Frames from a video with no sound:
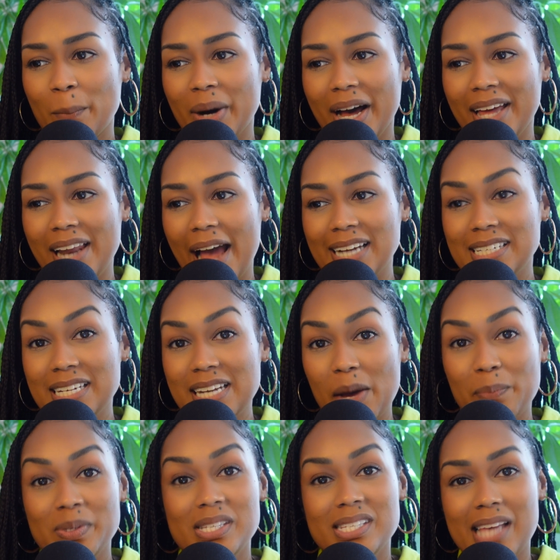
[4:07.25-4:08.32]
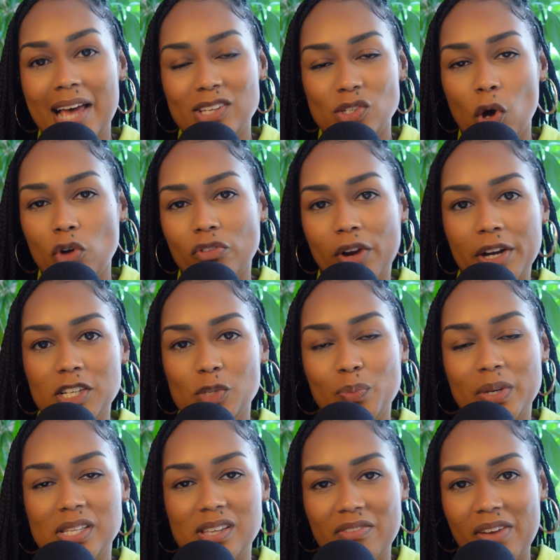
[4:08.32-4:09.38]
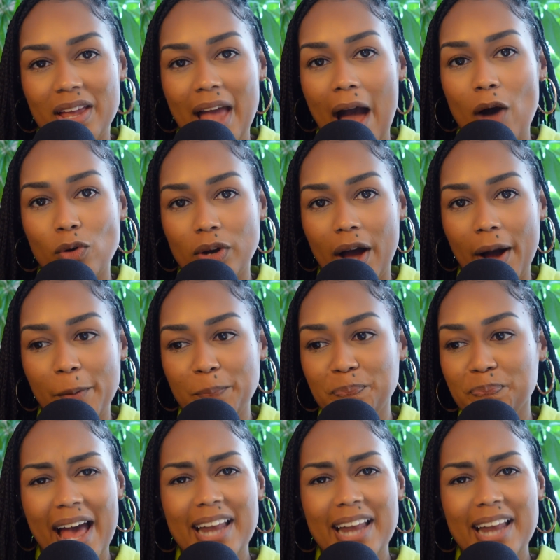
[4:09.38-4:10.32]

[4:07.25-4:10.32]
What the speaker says: but I didn't obsess over a specific outcome.